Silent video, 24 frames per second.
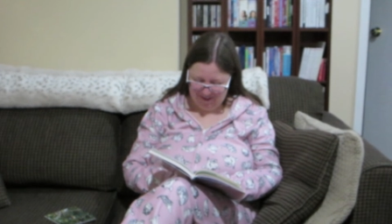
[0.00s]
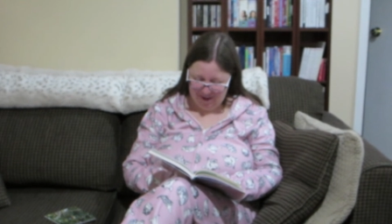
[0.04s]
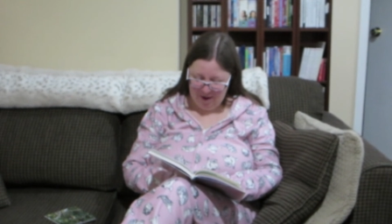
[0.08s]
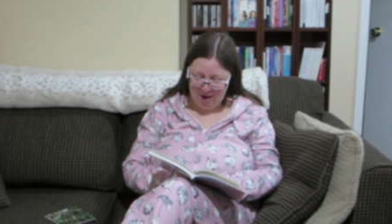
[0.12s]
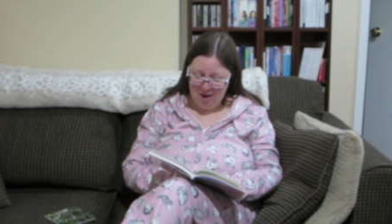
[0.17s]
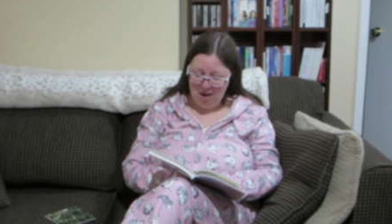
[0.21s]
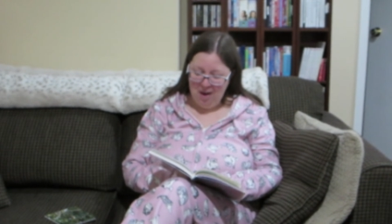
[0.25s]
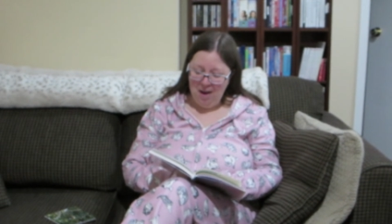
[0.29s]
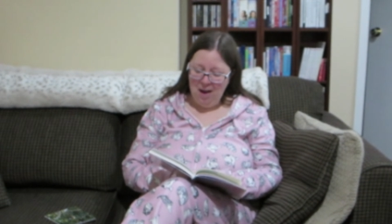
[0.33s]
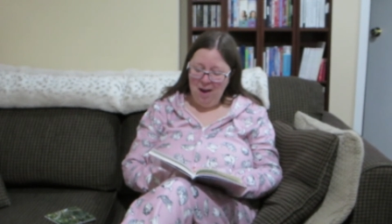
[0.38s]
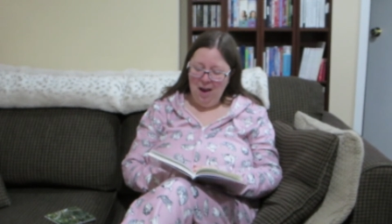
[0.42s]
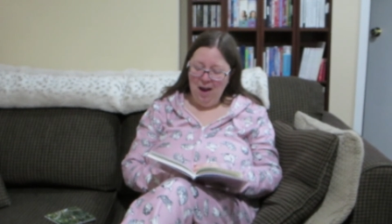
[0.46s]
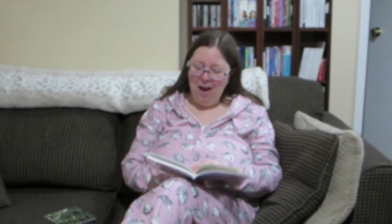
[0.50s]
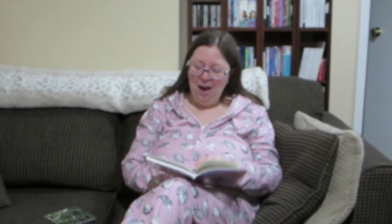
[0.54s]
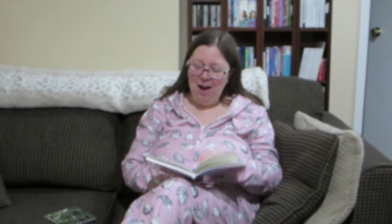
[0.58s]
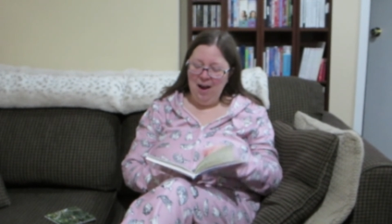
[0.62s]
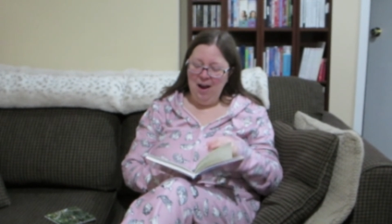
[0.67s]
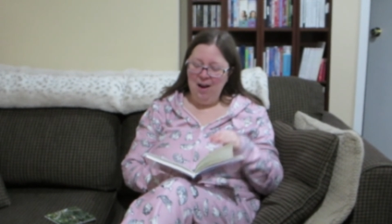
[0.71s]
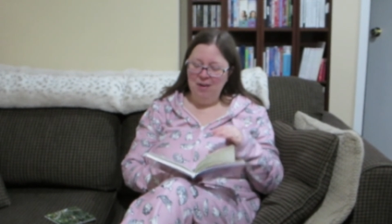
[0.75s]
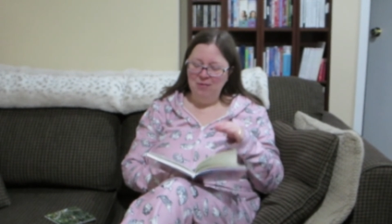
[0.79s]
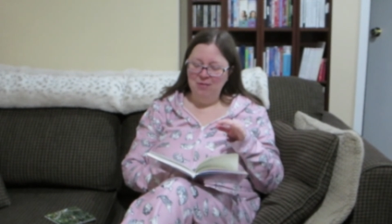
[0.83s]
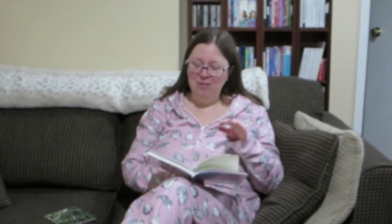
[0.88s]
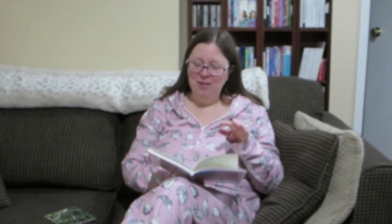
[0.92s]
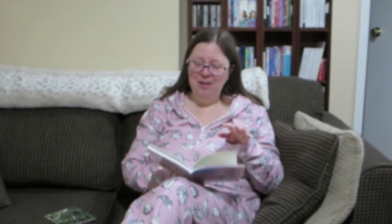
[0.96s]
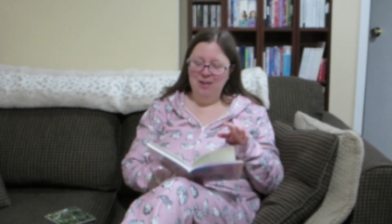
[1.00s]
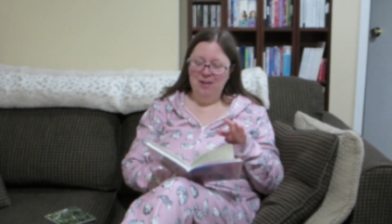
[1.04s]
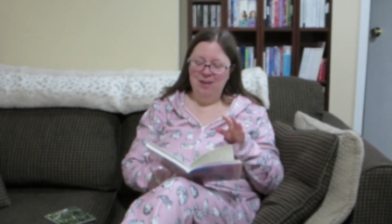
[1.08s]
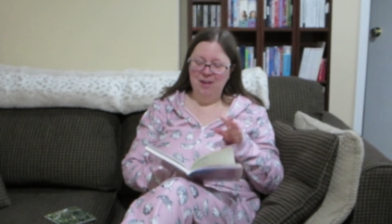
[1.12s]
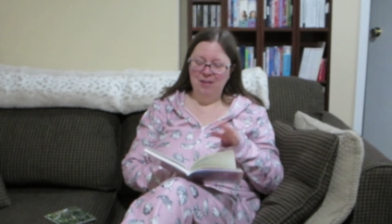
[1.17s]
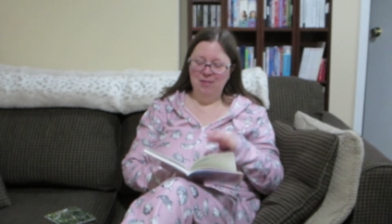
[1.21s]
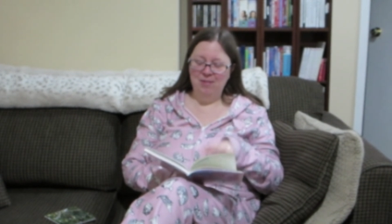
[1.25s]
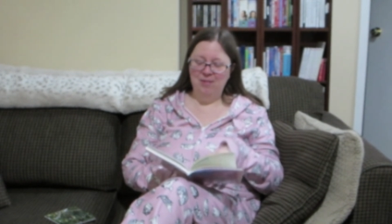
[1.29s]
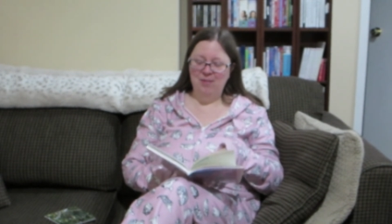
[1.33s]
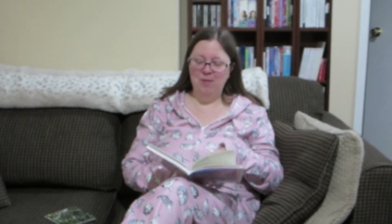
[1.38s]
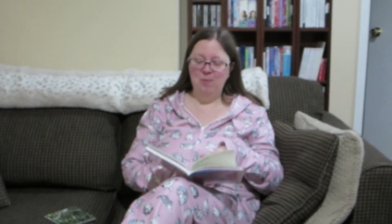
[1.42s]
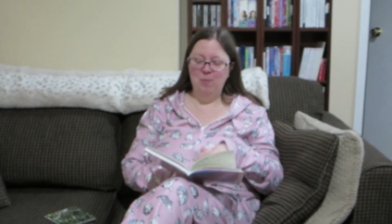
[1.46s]
Haven't
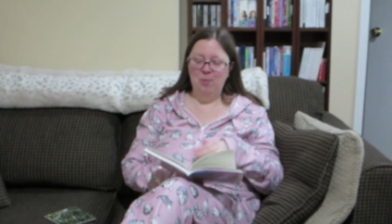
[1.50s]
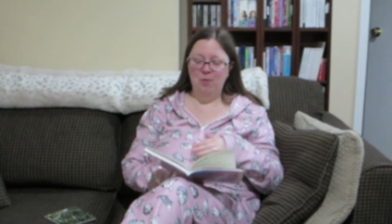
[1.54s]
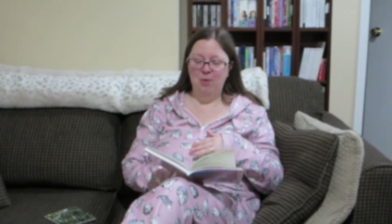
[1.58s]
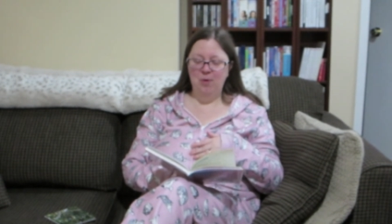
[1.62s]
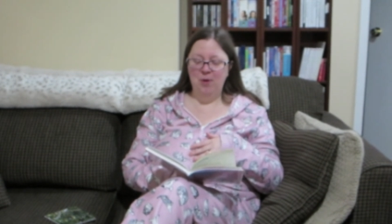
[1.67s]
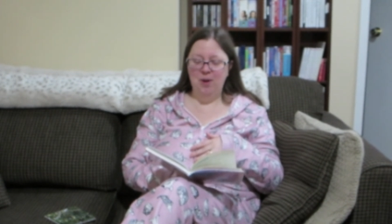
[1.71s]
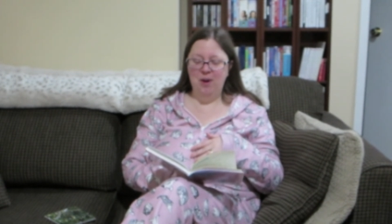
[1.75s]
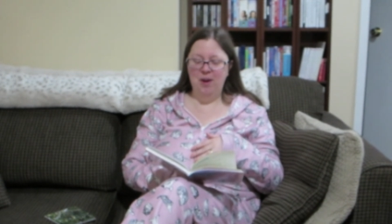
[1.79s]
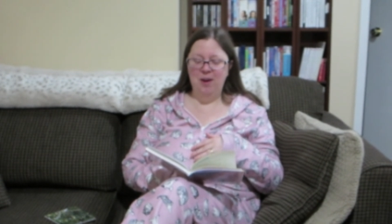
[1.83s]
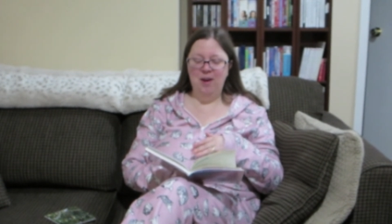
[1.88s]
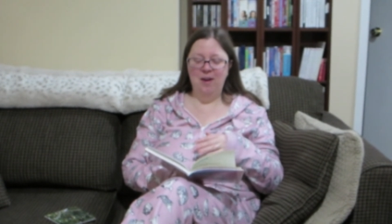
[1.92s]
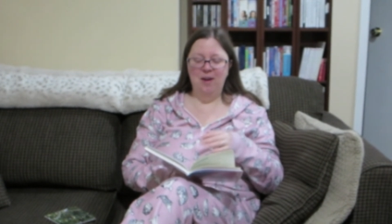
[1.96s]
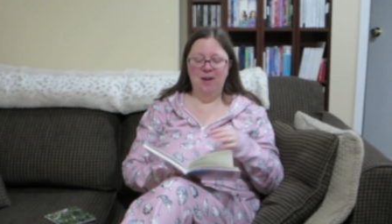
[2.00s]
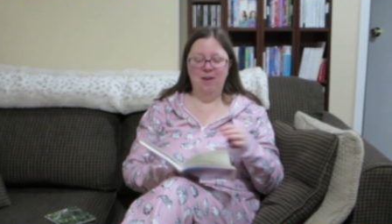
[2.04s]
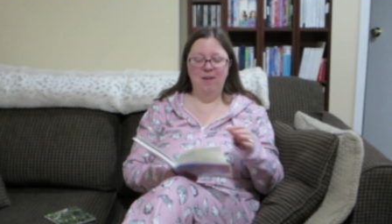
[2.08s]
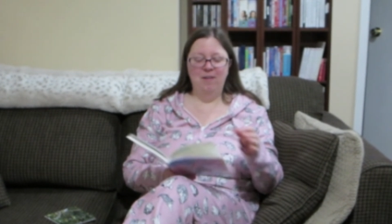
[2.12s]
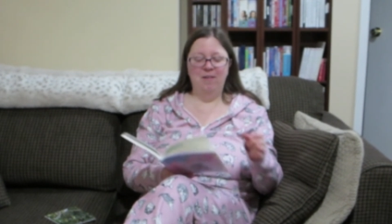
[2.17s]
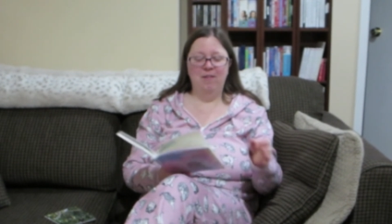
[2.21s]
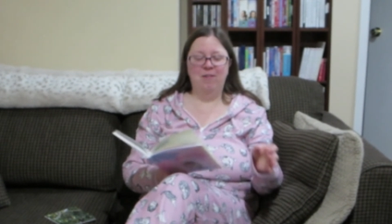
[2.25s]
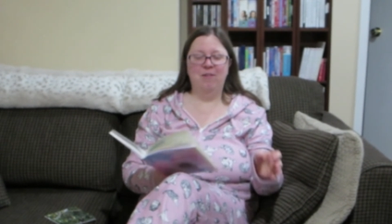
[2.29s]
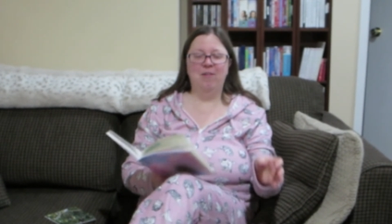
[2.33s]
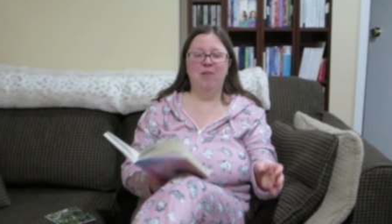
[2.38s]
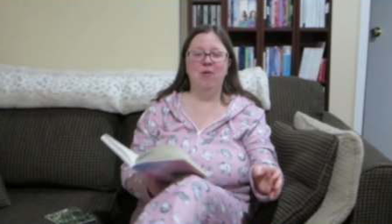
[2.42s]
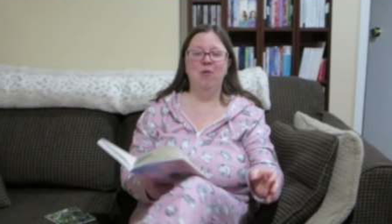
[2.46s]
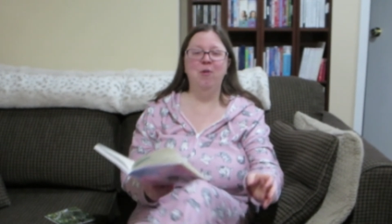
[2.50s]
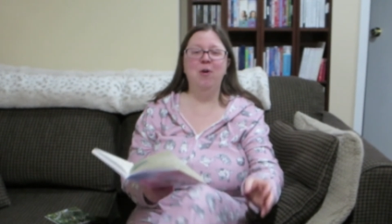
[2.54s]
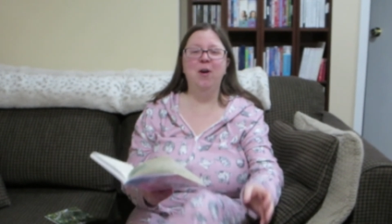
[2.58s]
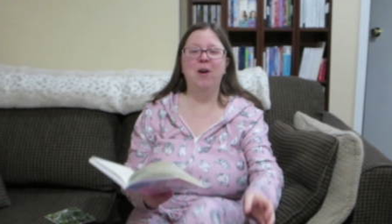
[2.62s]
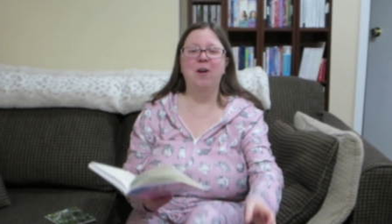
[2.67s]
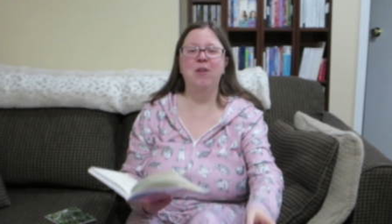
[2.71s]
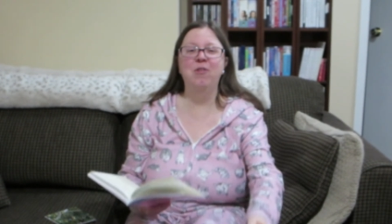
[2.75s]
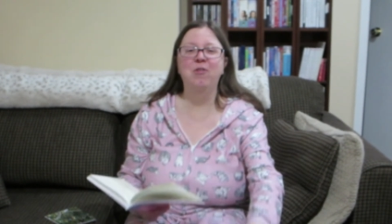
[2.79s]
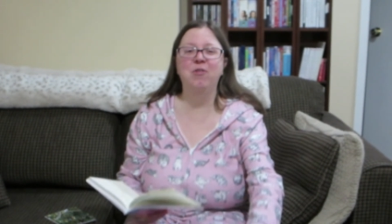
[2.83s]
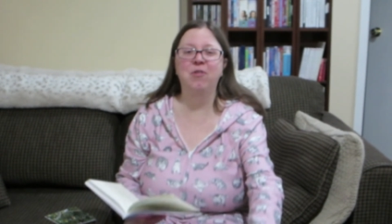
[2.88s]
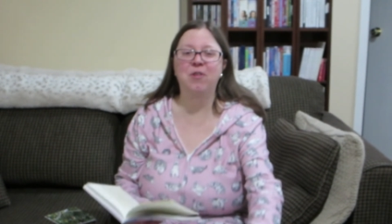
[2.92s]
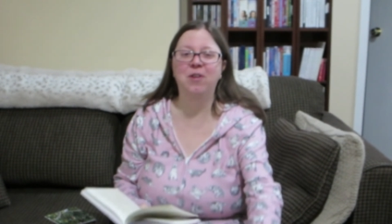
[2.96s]
kissed a boy in
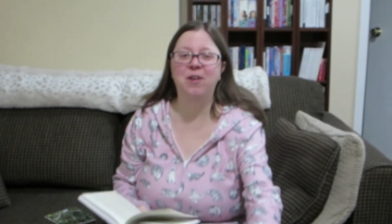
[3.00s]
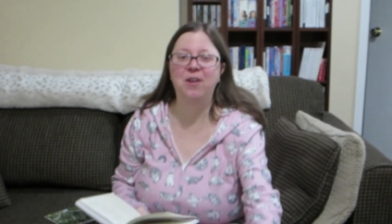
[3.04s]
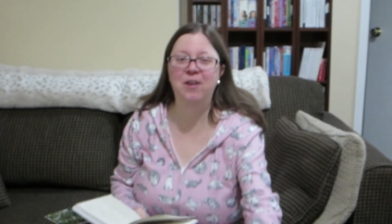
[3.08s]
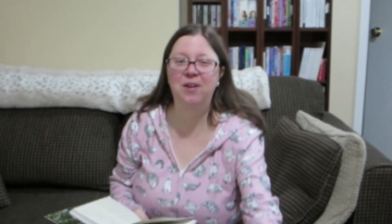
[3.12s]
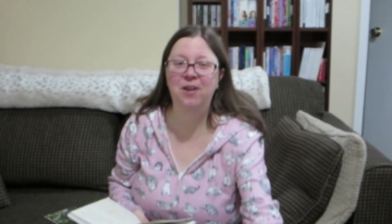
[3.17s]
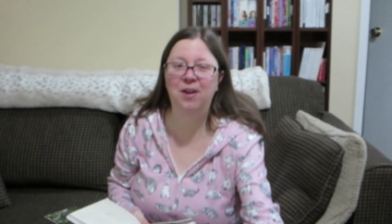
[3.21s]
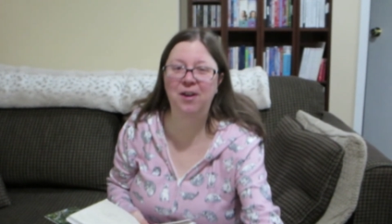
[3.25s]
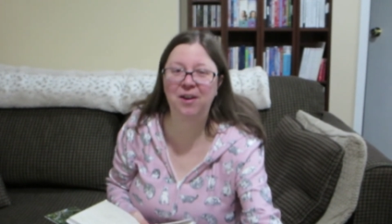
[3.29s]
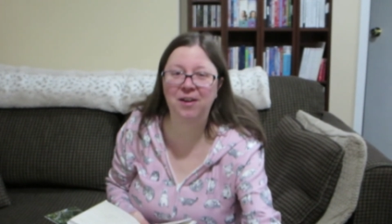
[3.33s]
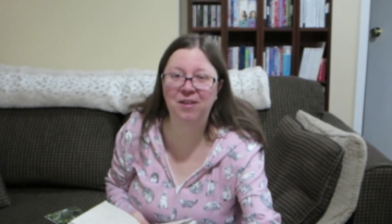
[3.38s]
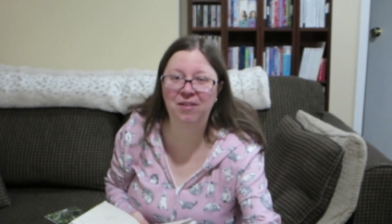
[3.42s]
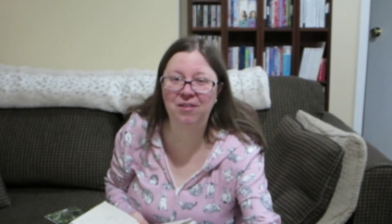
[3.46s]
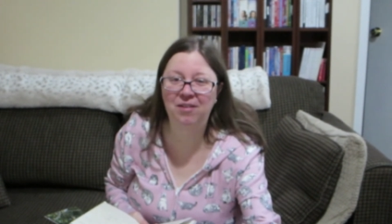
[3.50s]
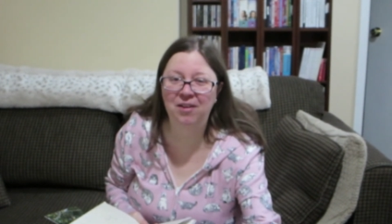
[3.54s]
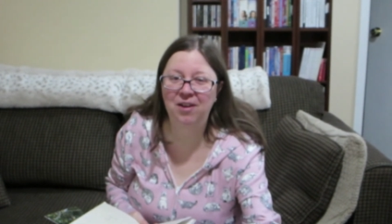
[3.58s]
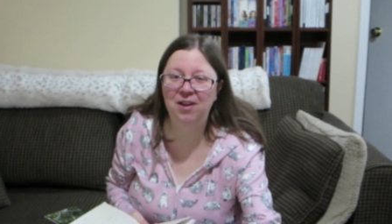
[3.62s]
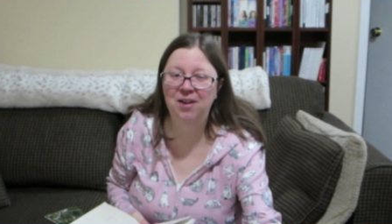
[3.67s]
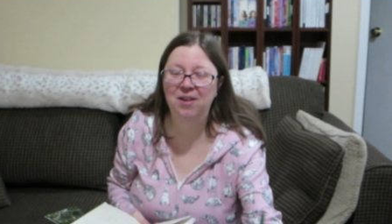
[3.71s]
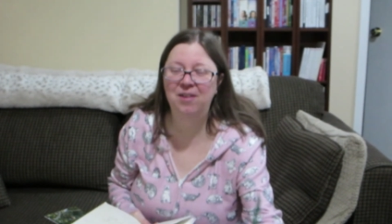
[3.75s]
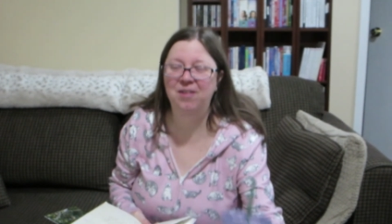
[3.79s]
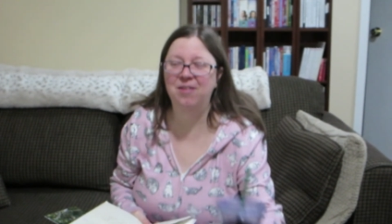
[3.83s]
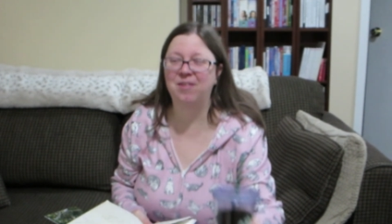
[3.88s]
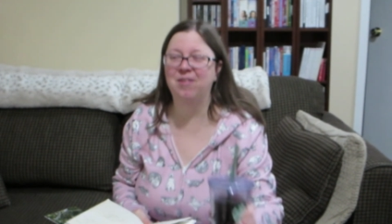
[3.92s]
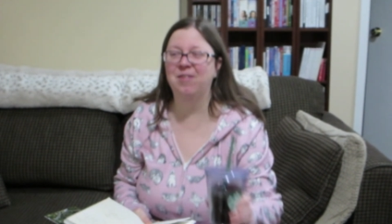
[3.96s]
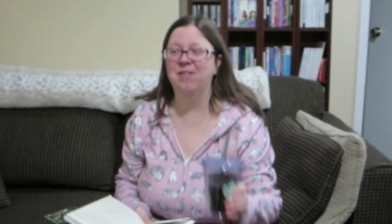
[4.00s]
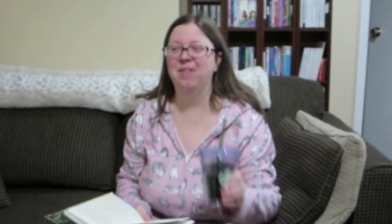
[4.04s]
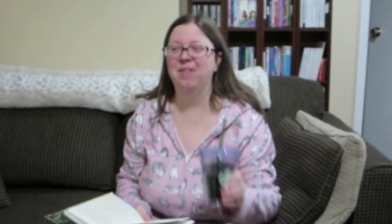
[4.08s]
209 days.